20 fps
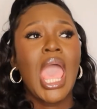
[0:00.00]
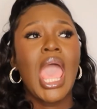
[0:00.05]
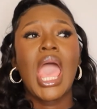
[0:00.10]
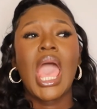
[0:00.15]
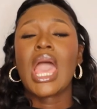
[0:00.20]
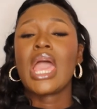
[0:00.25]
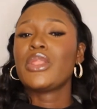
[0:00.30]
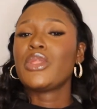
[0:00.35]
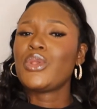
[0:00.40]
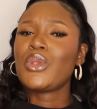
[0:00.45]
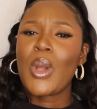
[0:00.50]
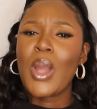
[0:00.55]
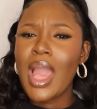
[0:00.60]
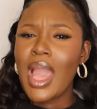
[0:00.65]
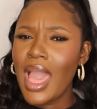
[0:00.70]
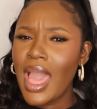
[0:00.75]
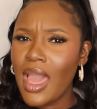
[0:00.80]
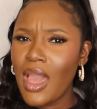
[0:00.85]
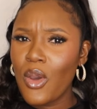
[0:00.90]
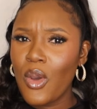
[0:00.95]
I don't know
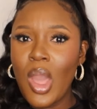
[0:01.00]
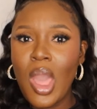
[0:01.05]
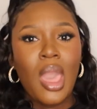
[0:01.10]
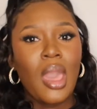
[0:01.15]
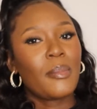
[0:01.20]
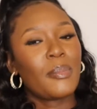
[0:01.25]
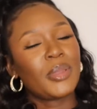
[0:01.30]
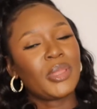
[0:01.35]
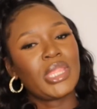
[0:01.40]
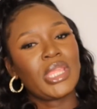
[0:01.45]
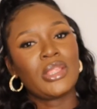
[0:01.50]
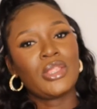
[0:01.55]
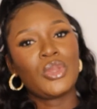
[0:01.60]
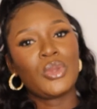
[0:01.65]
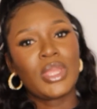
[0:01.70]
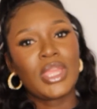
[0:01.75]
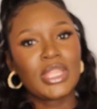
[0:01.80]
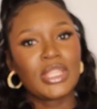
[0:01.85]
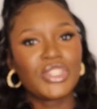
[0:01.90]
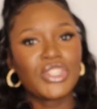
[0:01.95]
how, but then you
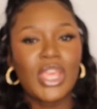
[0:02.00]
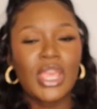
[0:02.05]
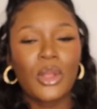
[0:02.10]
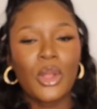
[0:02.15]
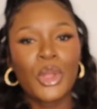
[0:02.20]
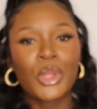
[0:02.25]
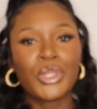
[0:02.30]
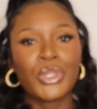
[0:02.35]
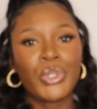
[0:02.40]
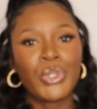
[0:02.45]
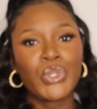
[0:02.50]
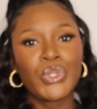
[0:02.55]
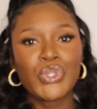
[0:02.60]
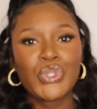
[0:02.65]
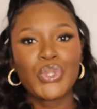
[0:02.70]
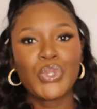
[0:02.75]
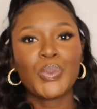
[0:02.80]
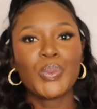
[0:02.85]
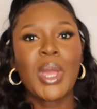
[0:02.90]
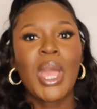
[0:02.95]
can check on
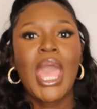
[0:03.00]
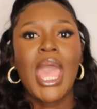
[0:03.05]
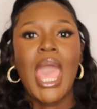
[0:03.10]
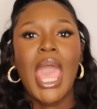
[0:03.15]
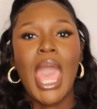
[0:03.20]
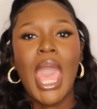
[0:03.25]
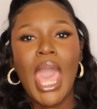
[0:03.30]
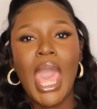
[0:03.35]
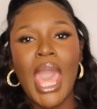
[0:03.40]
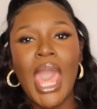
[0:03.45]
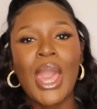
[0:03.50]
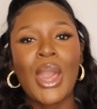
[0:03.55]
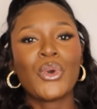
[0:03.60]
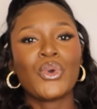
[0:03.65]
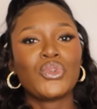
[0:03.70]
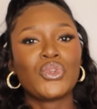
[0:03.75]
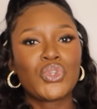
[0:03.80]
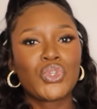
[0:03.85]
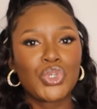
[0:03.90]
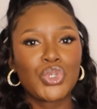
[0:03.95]
YouTube
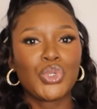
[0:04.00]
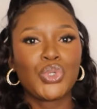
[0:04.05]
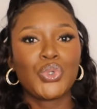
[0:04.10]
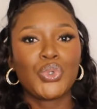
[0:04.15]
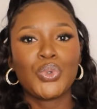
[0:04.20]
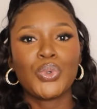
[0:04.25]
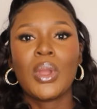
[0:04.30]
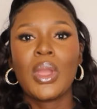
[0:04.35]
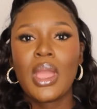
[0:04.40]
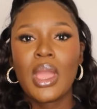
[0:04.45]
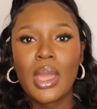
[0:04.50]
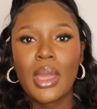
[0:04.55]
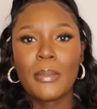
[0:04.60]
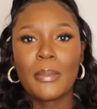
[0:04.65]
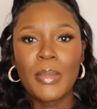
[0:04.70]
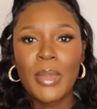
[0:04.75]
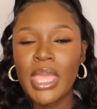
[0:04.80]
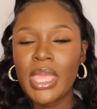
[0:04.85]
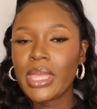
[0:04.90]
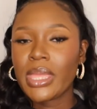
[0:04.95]
how to
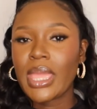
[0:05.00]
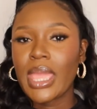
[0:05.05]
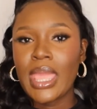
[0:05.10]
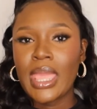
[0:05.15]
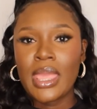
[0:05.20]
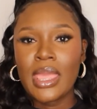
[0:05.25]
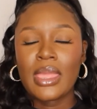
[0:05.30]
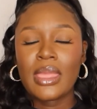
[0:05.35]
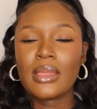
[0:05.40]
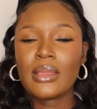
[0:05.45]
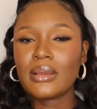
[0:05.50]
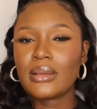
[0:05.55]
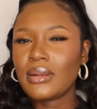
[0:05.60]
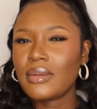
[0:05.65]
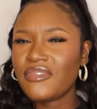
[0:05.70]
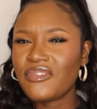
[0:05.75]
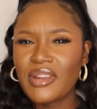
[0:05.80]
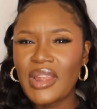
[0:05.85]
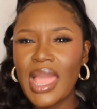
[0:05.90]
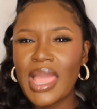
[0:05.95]
make a
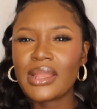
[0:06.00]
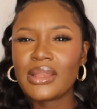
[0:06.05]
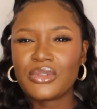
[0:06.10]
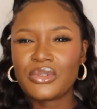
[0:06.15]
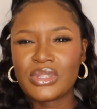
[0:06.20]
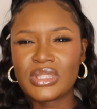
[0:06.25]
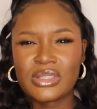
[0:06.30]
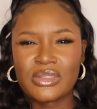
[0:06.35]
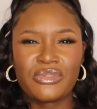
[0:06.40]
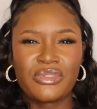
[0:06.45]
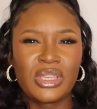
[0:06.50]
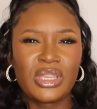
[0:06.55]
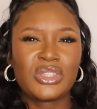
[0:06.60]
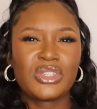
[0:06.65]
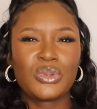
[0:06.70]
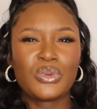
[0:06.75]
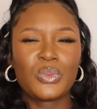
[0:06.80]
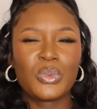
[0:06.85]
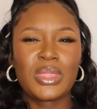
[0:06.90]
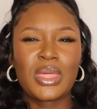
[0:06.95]
flight
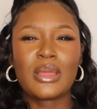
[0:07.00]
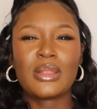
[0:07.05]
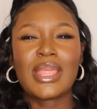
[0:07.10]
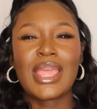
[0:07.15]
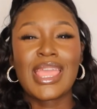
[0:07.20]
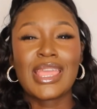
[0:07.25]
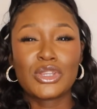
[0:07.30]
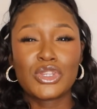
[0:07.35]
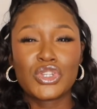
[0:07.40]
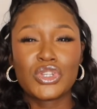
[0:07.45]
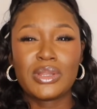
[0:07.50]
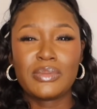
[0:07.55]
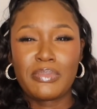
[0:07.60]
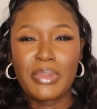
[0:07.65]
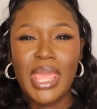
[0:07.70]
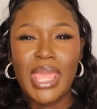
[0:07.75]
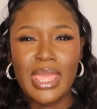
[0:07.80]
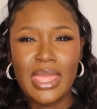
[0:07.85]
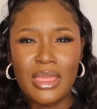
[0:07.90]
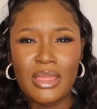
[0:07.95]
reservation without actually
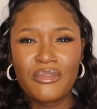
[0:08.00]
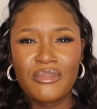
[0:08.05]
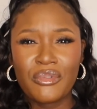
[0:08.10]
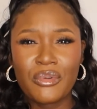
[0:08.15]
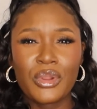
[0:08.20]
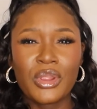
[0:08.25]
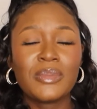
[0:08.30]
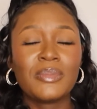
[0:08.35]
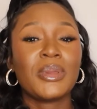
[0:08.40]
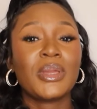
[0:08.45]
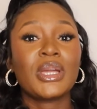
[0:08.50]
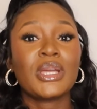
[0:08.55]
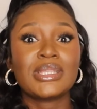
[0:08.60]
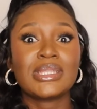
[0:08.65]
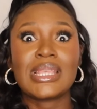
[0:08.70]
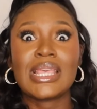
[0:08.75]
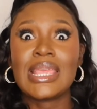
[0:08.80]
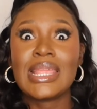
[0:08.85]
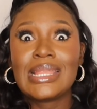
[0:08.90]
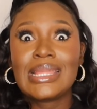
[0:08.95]
paying for it, because
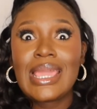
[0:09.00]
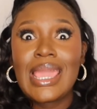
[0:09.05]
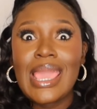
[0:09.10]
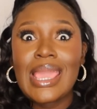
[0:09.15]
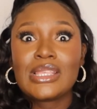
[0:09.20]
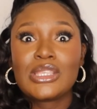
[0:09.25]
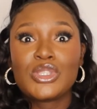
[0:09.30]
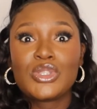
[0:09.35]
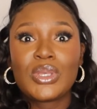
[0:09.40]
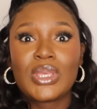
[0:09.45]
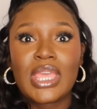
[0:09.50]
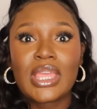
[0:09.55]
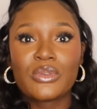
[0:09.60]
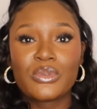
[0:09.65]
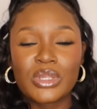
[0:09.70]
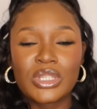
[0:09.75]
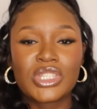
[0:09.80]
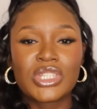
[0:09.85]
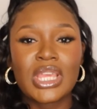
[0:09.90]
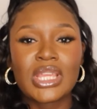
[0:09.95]
in case you get
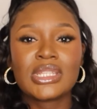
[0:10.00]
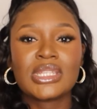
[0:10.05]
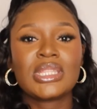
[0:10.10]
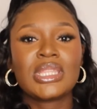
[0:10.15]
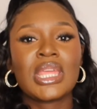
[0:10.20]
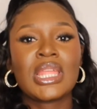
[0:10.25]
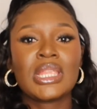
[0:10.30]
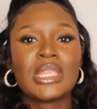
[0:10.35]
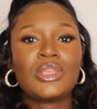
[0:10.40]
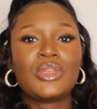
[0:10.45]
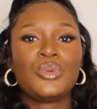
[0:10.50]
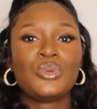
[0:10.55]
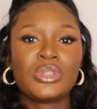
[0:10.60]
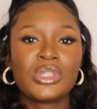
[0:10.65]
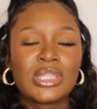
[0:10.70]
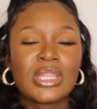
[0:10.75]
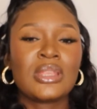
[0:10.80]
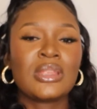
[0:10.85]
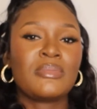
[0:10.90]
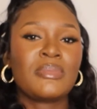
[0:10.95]
rejected, then you
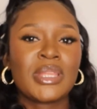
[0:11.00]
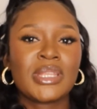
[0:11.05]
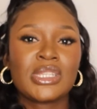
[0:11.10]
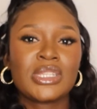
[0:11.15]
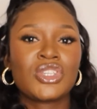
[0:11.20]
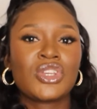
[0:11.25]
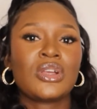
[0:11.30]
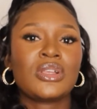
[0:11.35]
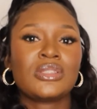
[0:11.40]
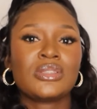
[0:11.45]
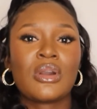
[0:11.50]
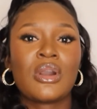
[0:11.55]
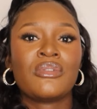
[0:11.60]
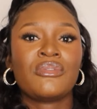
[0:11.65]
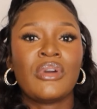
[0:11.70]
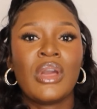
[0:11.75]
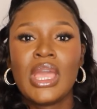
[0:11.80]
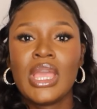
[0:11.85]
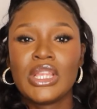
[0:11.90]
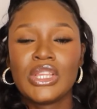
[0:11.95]
stand a better chance
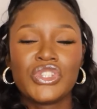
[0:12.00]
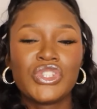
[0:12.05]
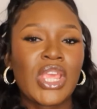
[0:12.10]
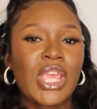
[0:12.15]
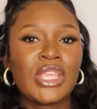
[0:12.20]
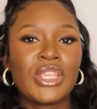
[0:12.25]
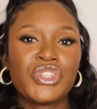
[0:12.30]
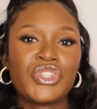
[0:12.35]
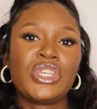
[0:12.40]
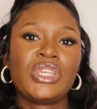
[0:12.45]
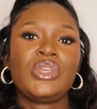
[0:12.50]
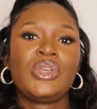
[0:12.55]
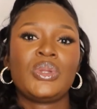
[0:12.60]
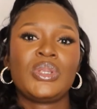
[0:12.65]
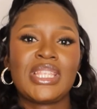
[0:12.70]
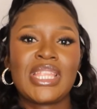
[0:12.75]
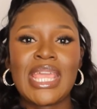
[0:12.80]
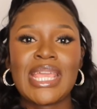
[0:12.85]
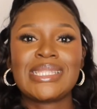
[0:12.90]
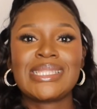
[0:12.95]
of changing your
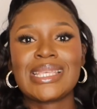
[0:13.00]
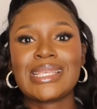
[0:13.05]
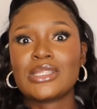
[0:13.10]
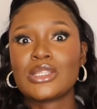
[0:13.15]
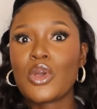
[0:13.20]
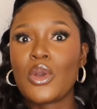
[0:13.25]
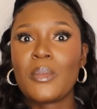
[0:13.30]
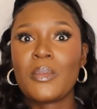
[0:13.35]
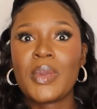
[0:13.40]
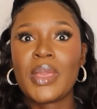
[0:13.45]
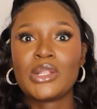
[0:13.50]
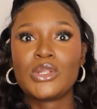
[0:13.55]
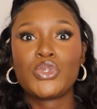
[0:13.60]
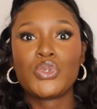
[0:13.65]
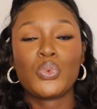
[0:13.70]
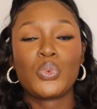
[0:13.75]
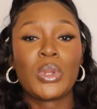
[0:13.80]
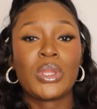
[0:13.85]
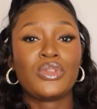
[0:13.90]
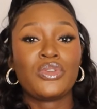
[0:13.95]
dates as compared
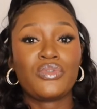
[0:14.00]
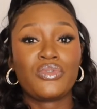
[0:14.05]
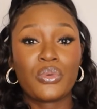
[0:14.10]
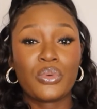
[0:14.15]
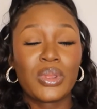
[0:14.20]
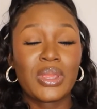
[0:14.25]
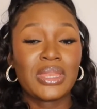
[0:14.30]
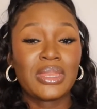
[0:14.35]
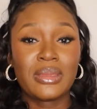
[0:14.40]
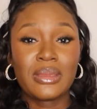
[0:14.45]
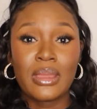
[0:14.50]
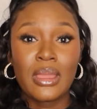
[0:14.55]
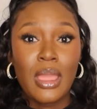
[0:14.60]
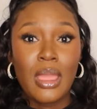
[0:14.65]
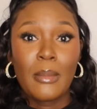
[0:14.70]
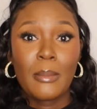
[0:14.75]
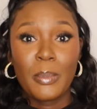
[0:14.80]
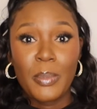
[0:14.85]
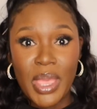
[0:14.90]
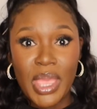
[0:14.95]
to when you've already
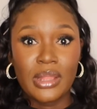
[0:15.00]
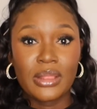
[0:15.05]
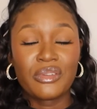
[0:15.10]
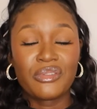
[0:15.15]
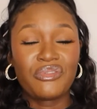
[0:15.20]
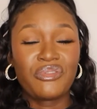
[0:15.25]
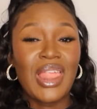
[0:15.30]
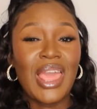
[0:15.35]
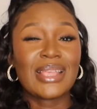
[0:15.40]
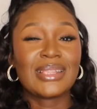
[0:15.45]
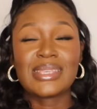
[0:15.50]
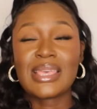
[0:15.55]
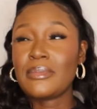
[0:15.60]
paid the flights.